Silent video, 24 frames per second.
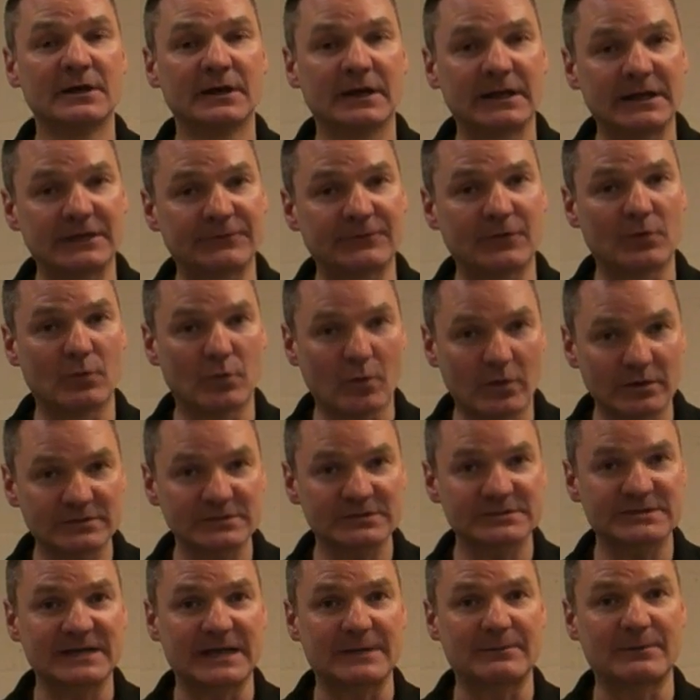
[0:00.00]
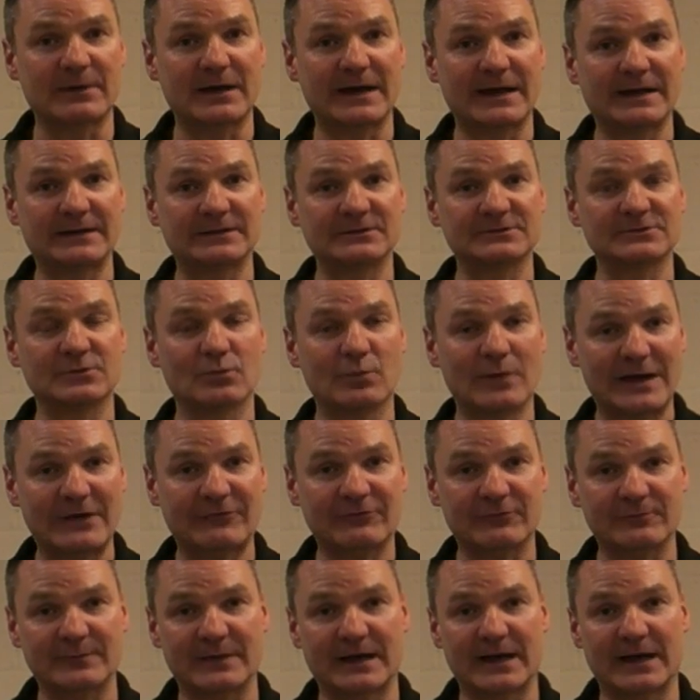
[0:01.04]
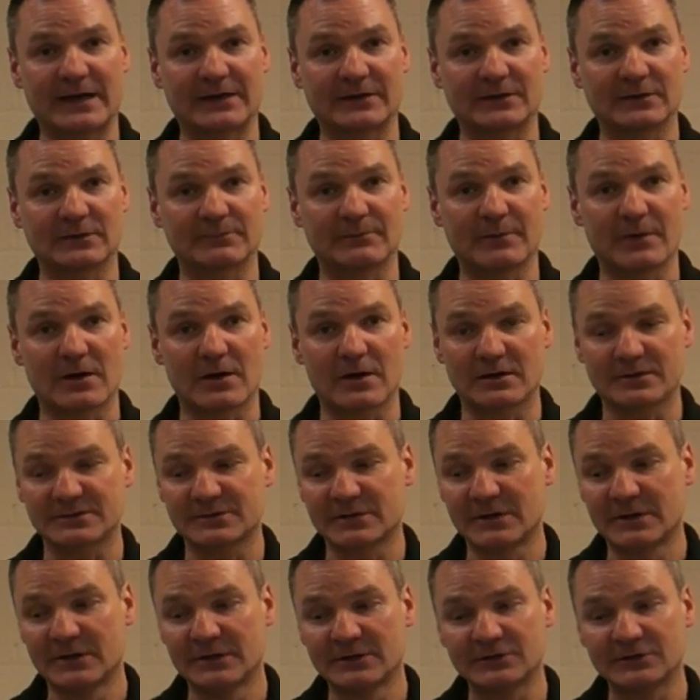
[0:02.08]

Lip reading: and if I want to take my hands away from the handlebars,